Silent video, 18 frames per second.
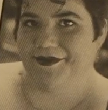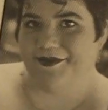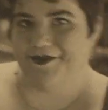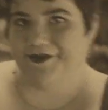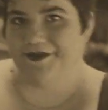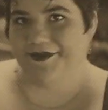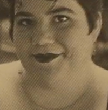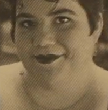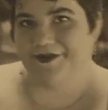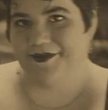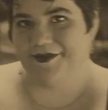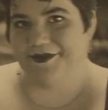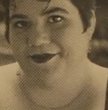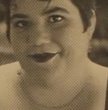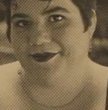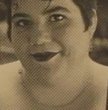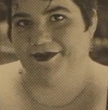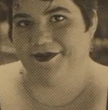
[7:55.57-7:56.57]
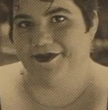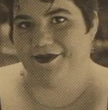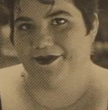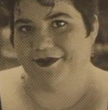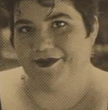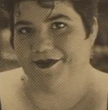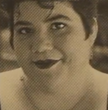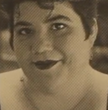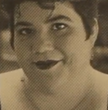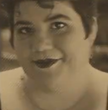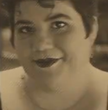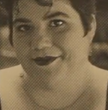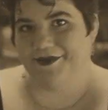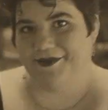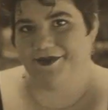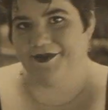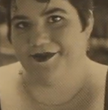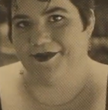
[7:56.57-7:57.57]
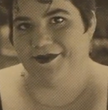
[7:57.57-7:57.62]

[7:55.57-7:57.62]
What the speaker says: Yeah. We were both at the